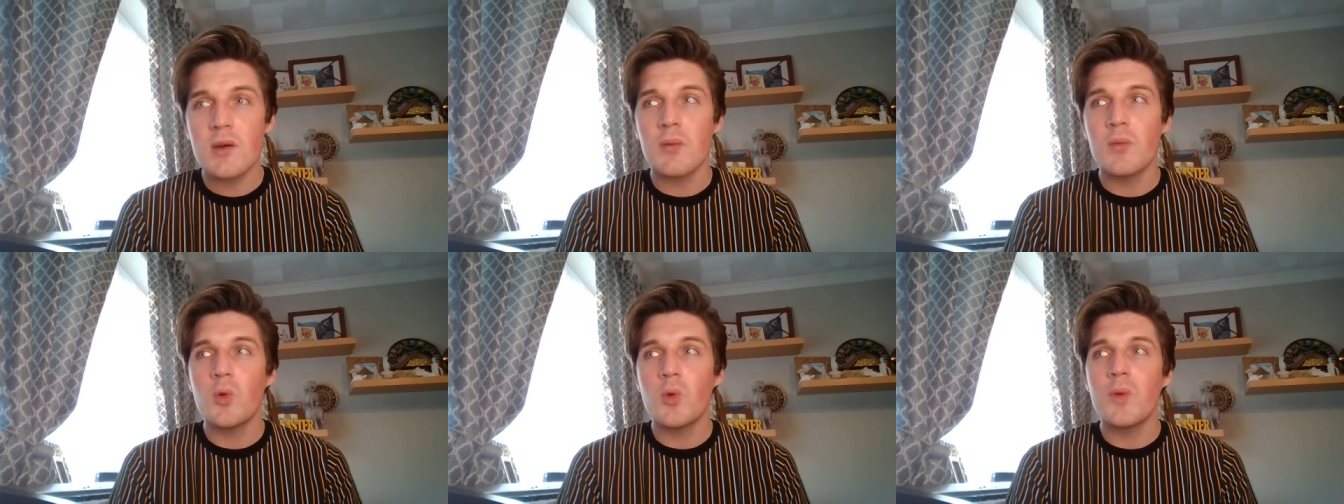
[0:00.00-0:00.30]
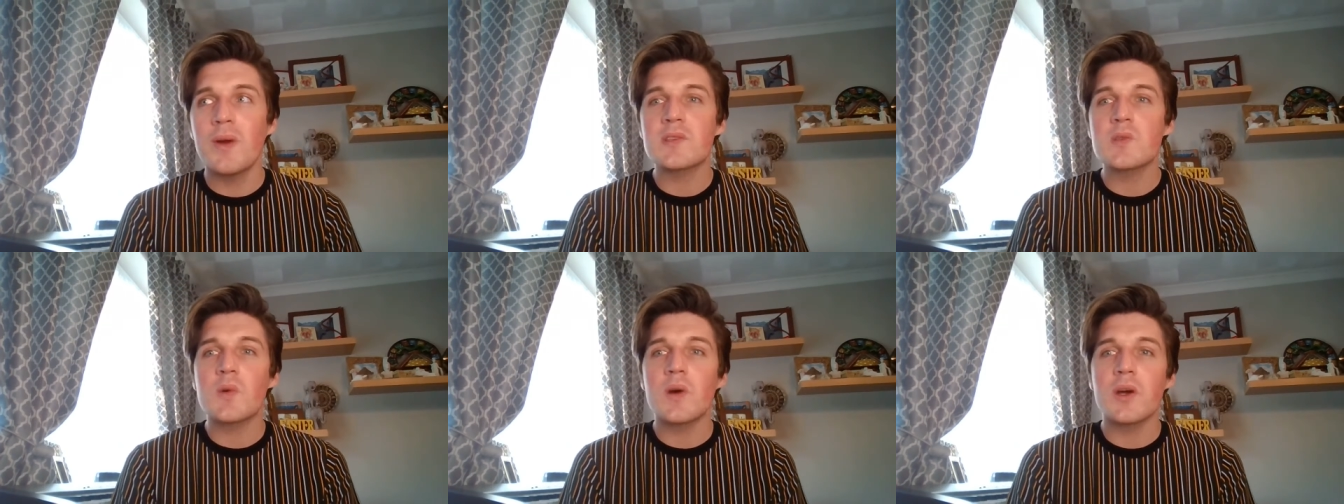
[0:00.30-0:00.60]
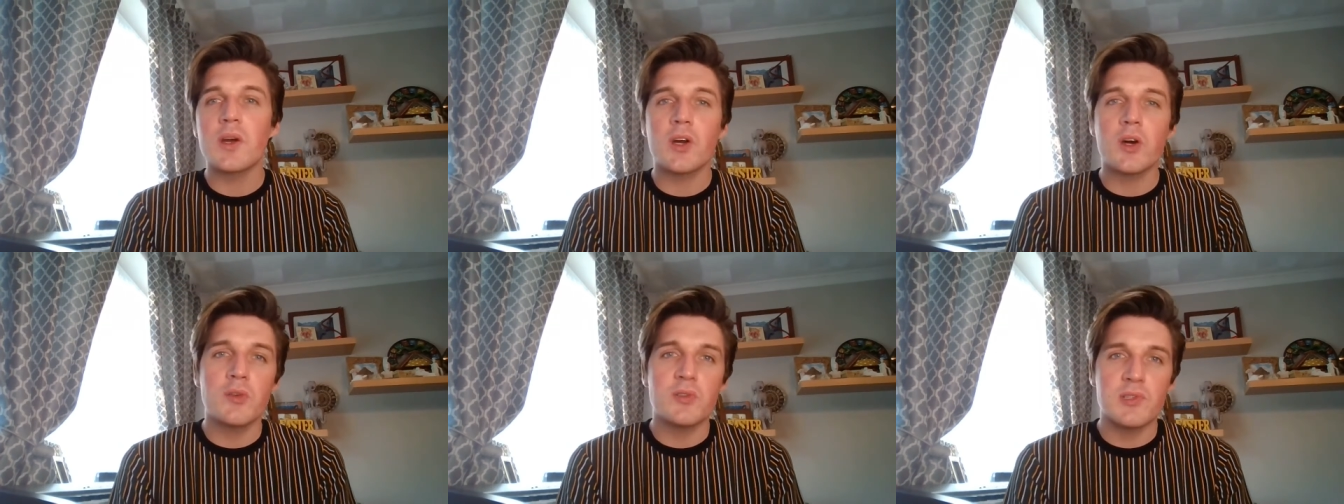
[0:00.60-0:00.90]
so I'm always
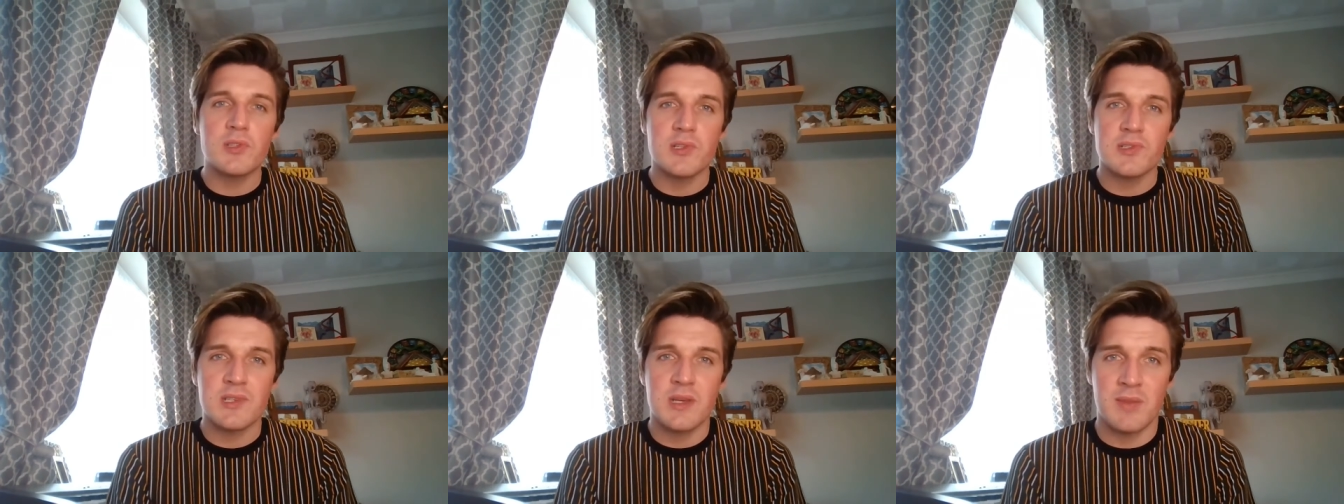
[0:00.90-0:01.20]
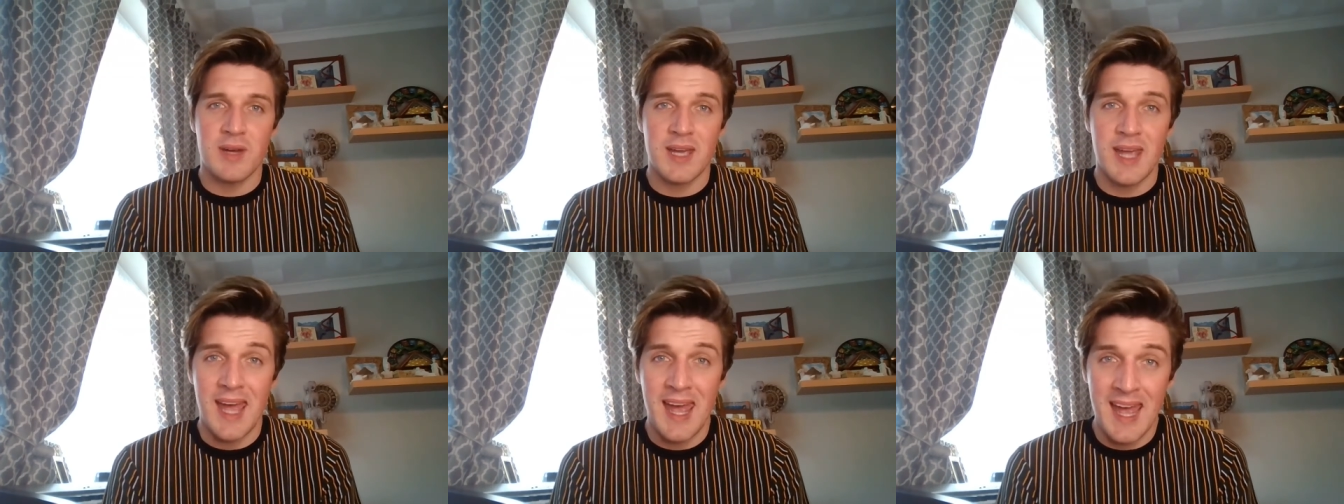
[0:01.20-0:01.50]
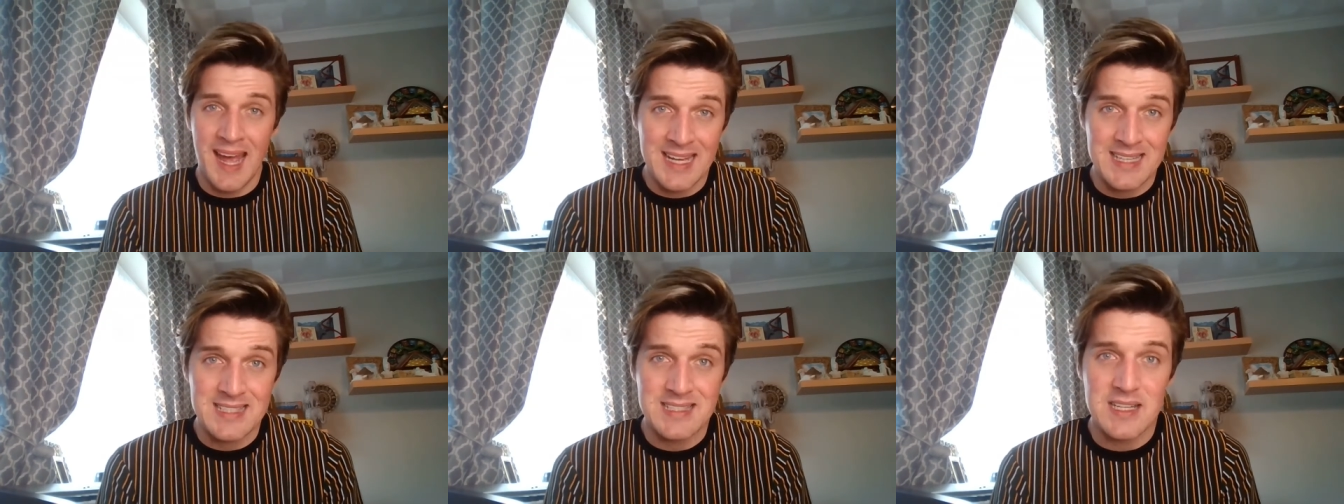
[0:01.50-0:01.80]
quite conscious that my
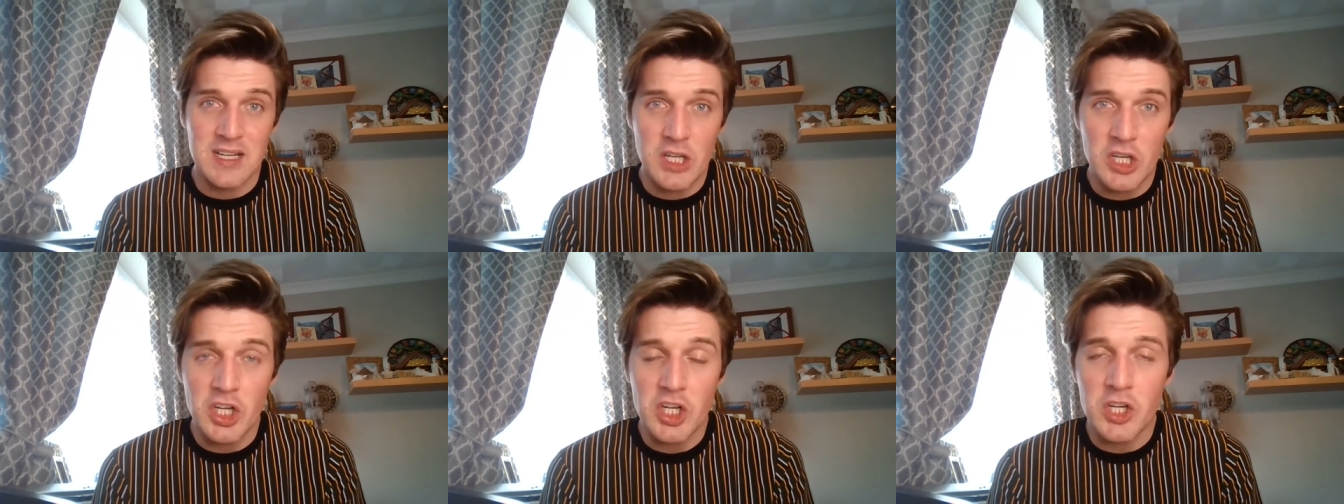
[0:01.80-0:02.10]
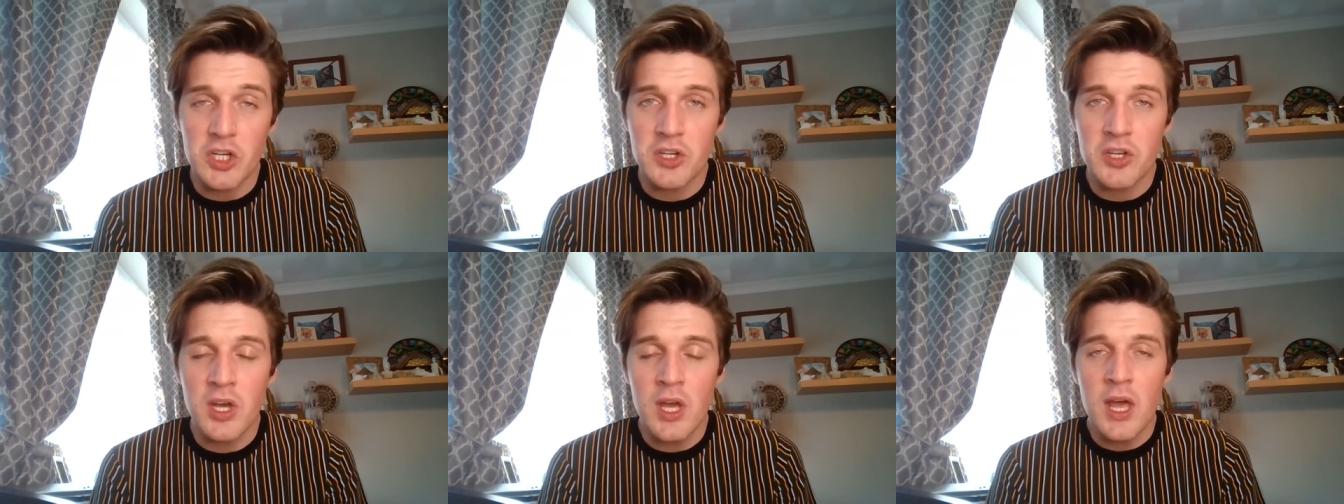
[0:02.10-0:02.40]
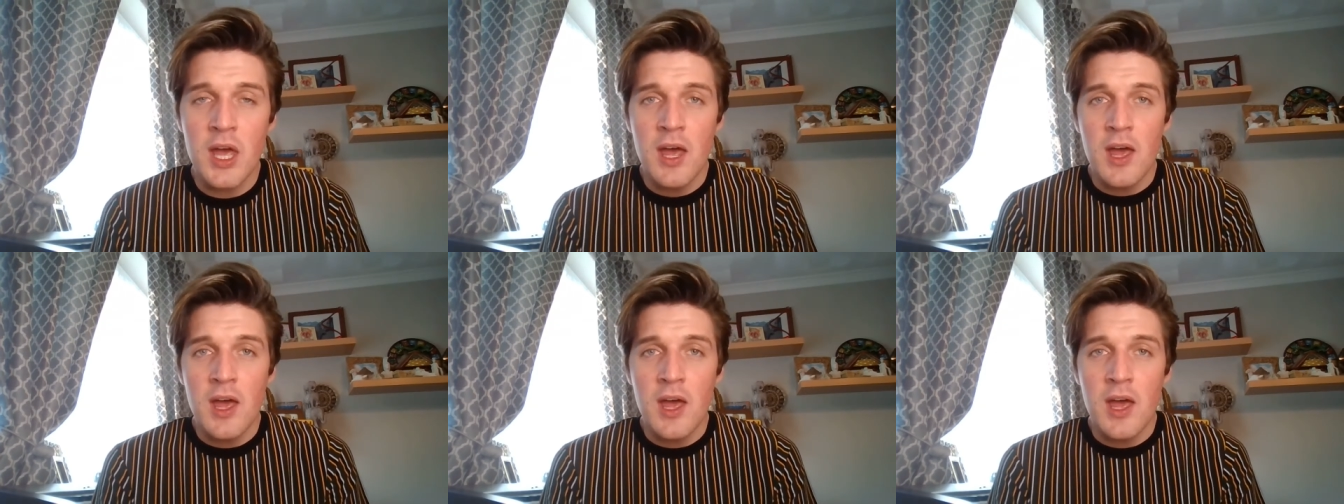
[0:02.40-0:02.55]
hair has to look good